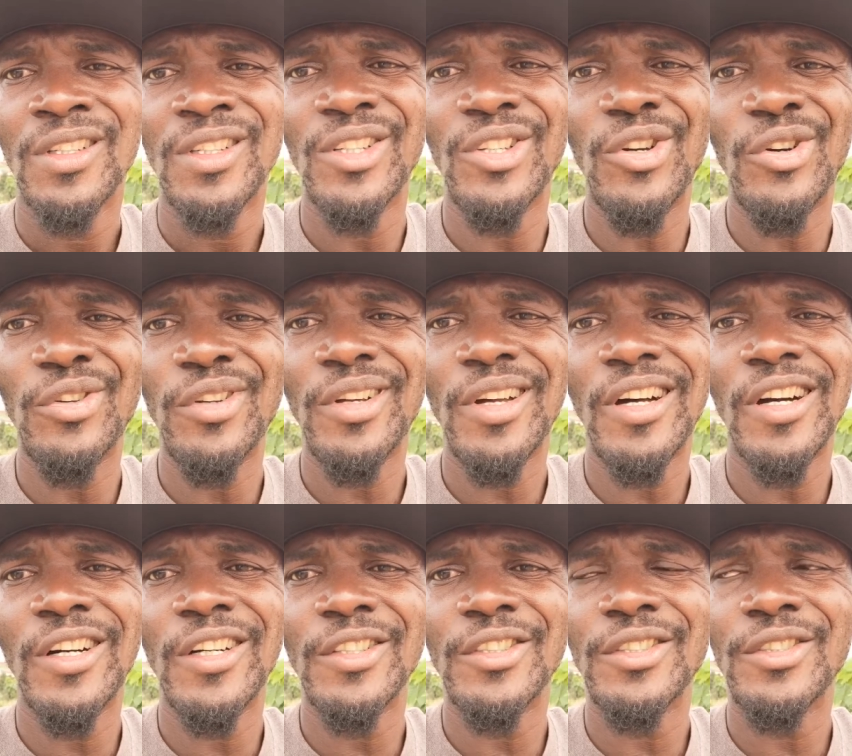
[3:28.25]
You know,
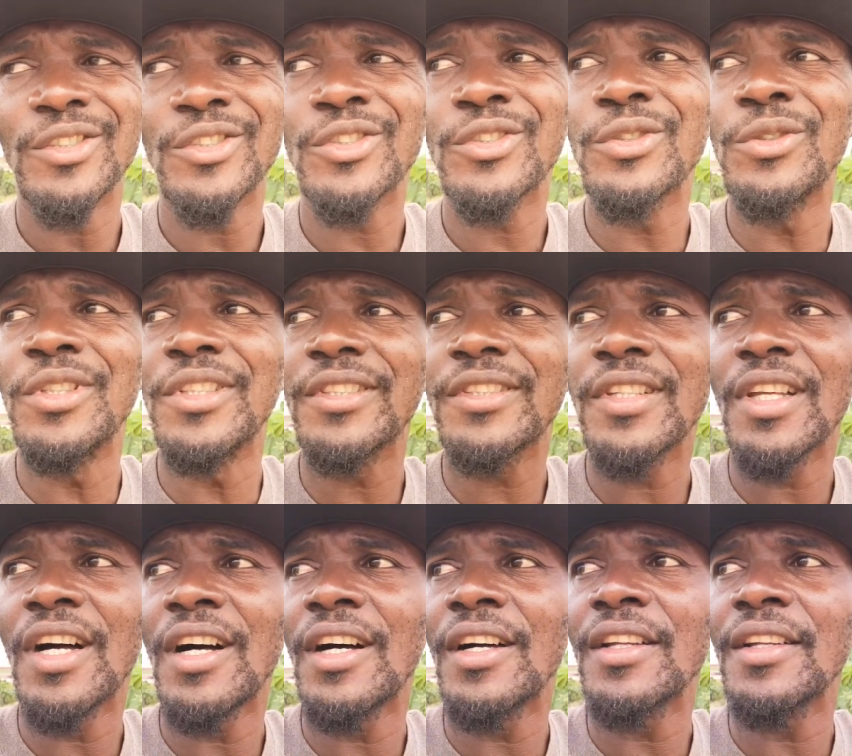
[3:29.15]
uh, as soon as
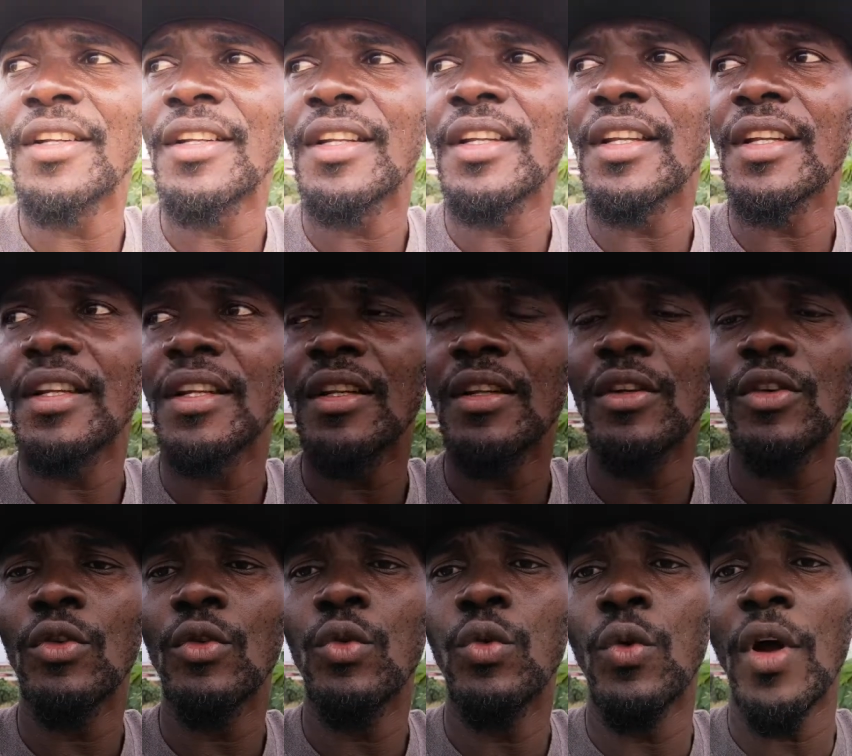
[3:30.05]
uh,
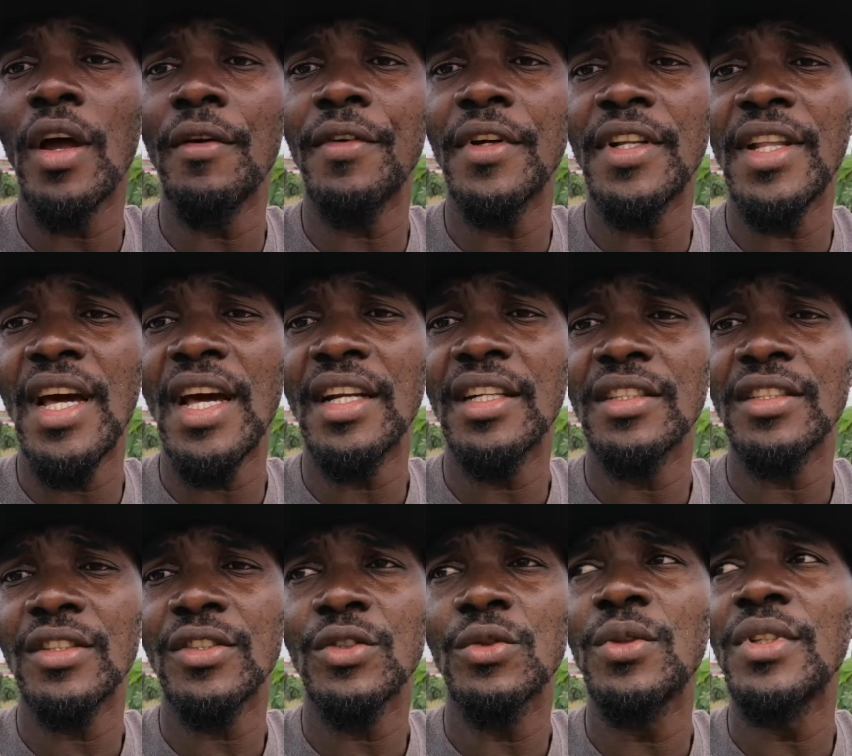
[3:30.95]
whoever that
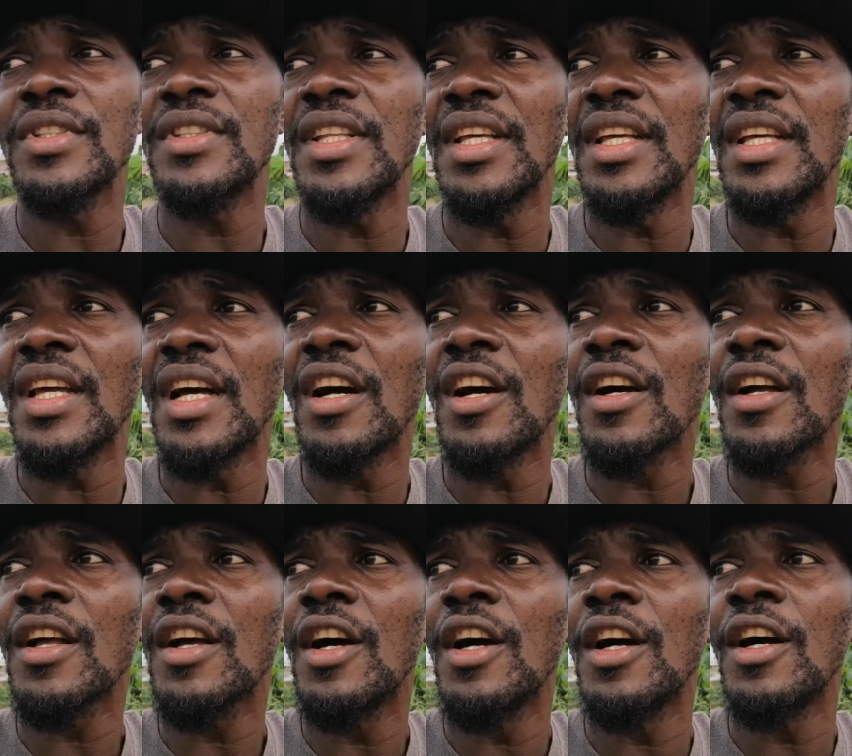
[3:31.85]
is, as soon as they uh,
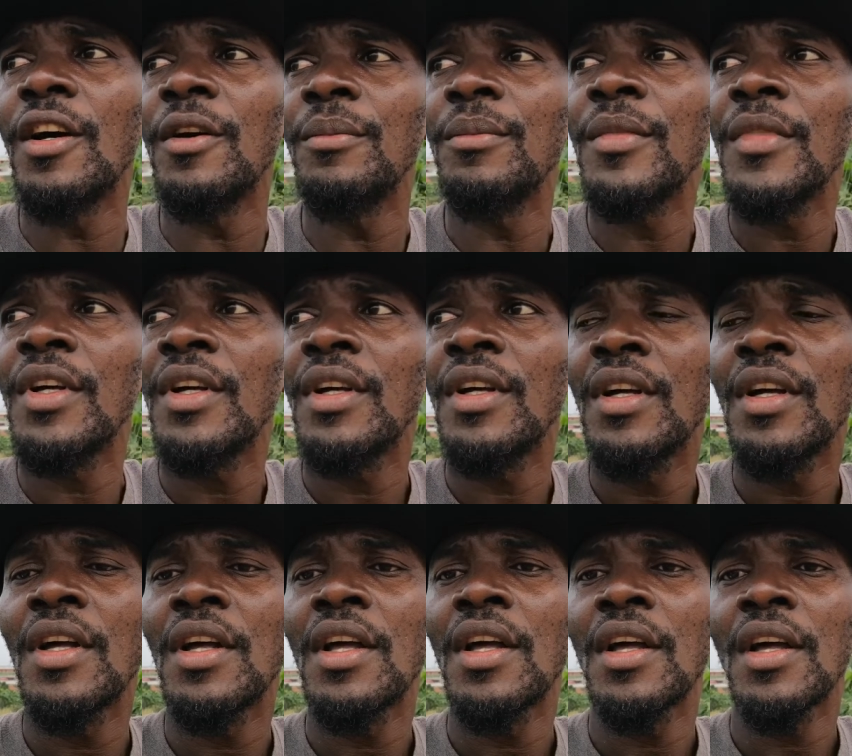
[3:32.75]
come,
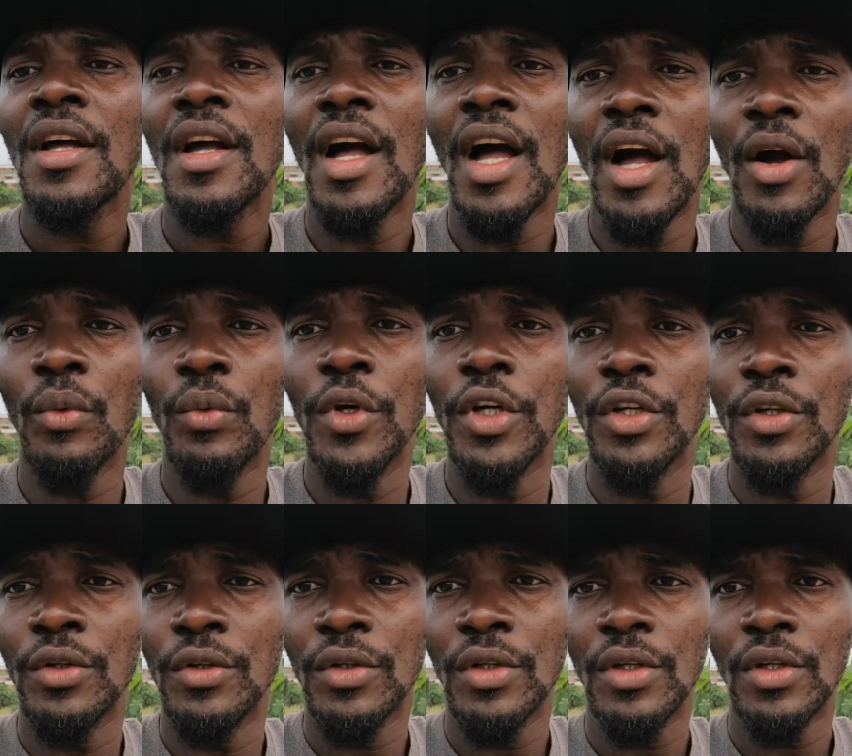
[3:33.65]
I
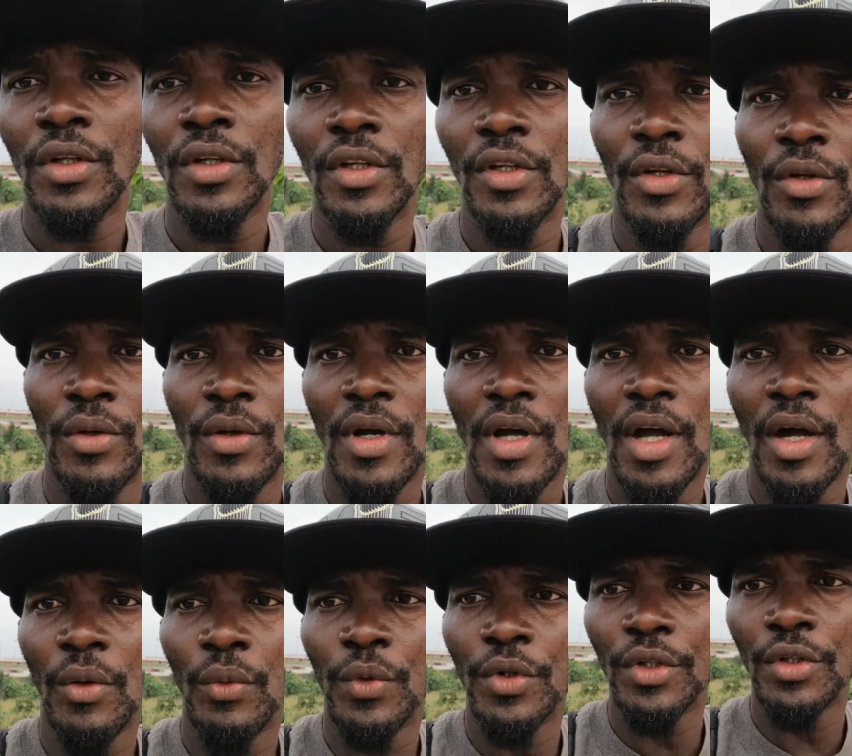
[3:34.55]
will, you know,
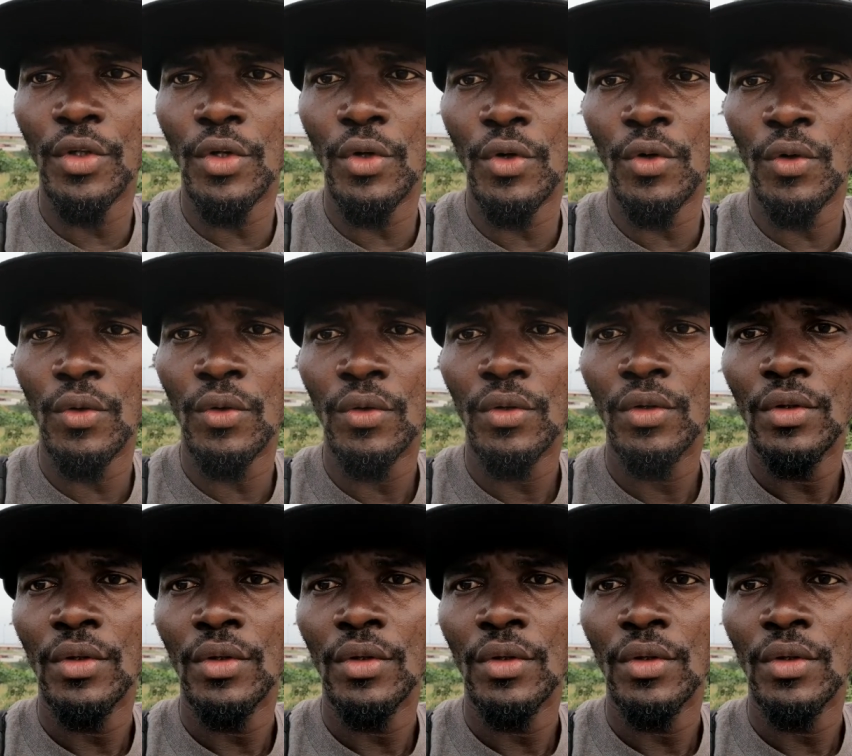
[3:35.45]
I will go.